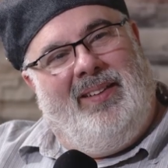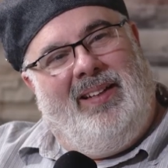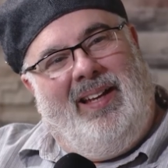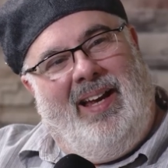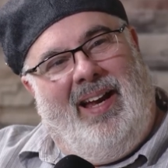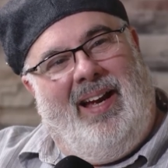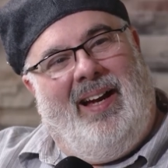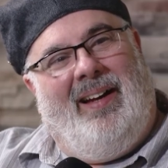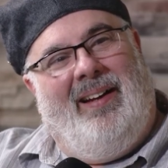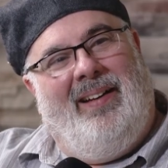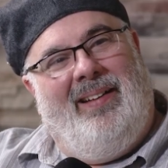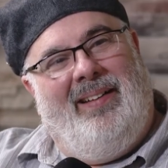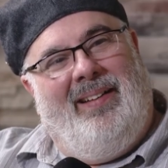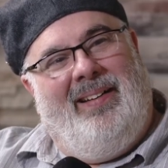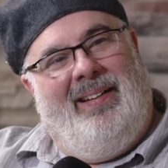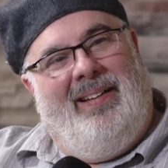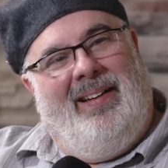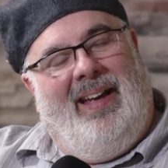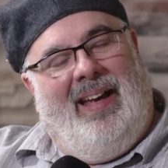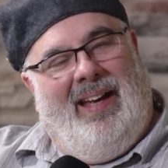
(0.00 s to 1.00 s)
Yeah.
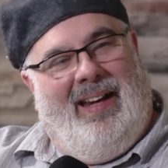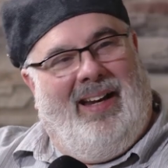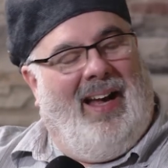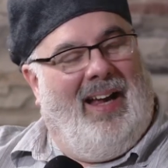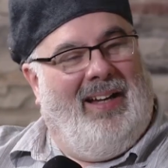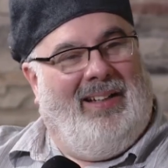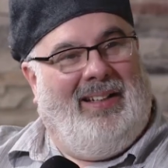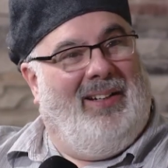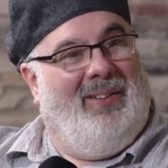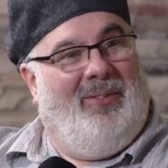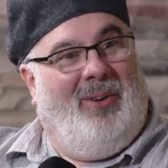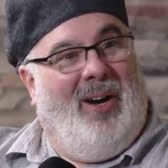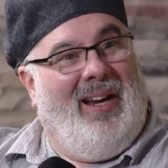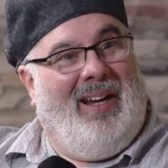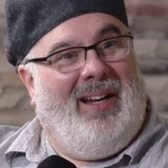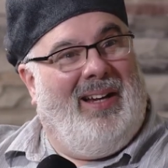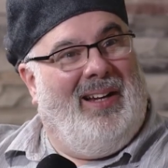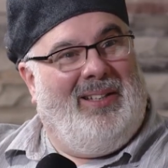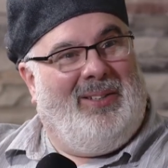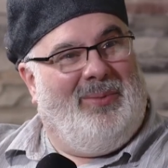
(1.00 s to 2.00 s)
And I didn't
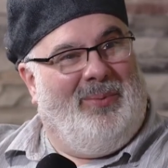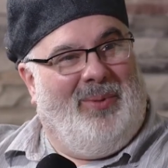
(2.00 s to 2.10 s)
recognize him